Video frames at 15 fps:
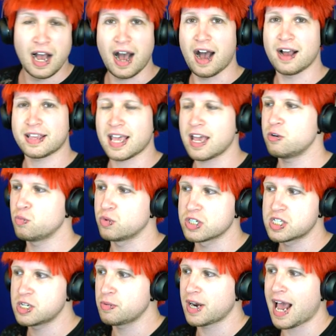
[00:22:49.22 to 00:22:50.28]
again, we'll
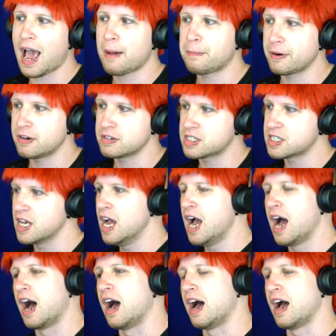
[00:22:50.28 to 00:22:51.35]
see what happens.
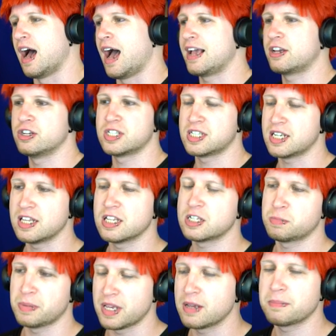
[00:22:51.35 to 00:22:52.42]
Uh, I could see
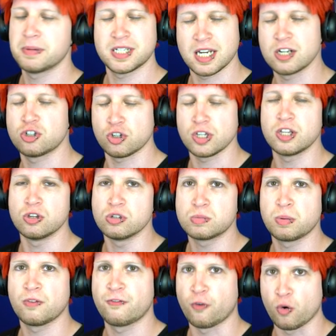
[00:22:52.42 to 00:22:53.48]
this being potentially
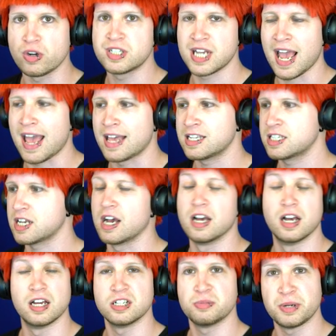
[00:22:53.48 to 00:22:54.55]
useful for tanks,
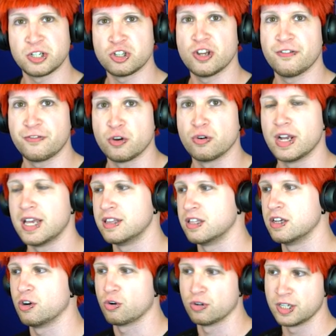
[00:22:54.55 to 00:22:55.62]
uh, especially if you're in
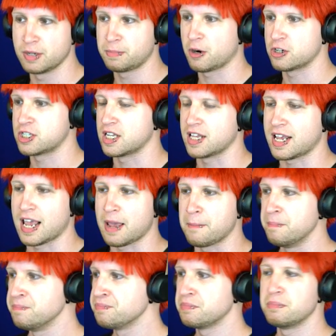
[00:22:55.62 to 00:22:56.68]
the early parts of the
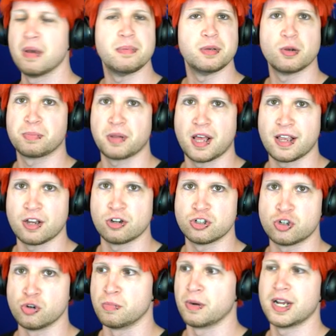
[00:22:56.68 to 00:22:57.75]
game. Maybe you're playing on
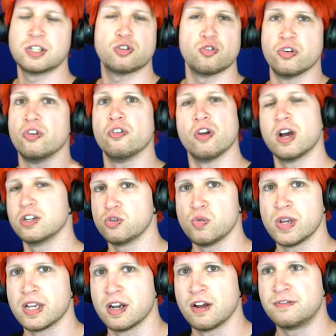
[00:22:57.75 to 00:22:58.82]
Tomb Raiser and you're not
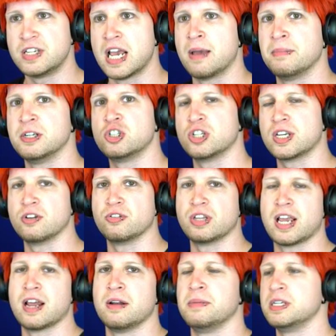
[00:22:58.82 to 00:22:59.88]
doing enough damage to kill
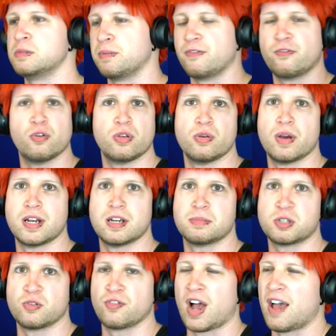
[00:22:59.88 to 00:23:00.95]
the enemies before you end up
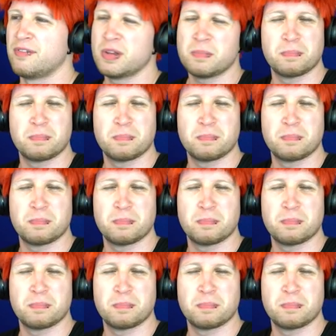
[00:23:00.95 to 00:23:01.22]
surviving,